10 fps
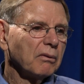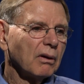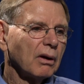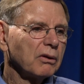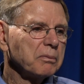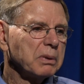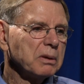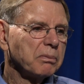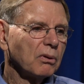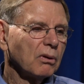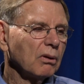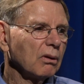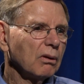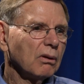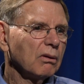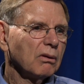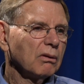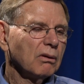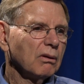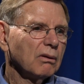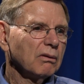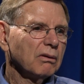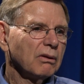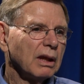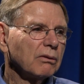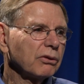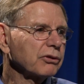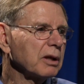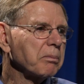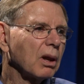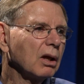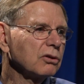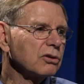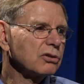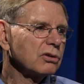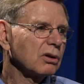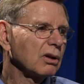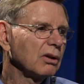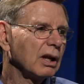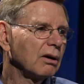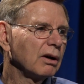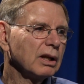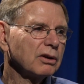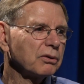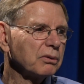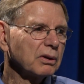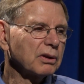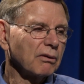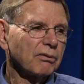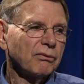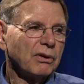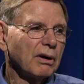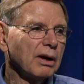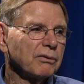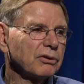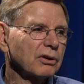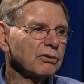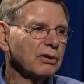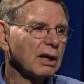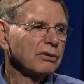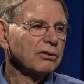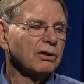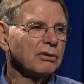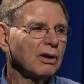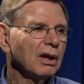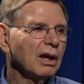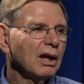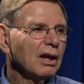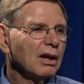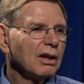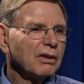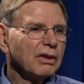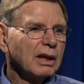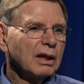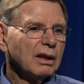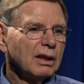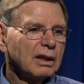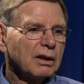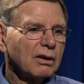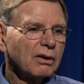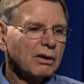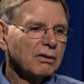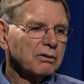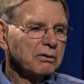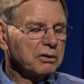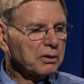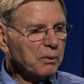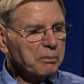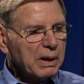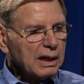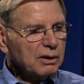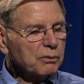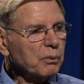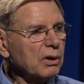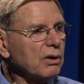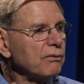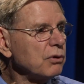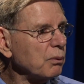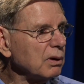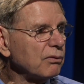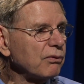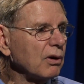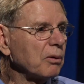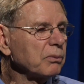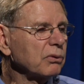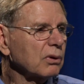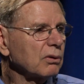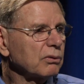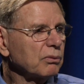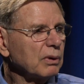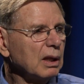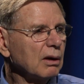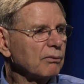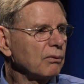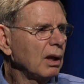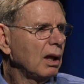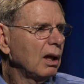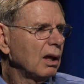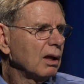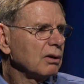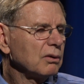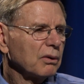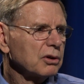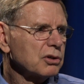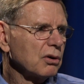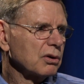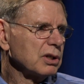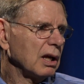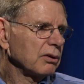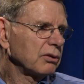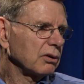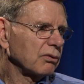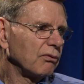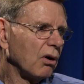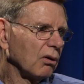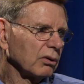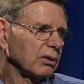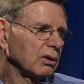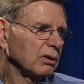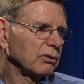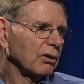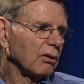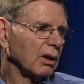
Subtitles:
Other people, they'll skip lunch. They're into it. They're having success. They get. You go back in where you're viewing films, because we have, the church has this vault in Salt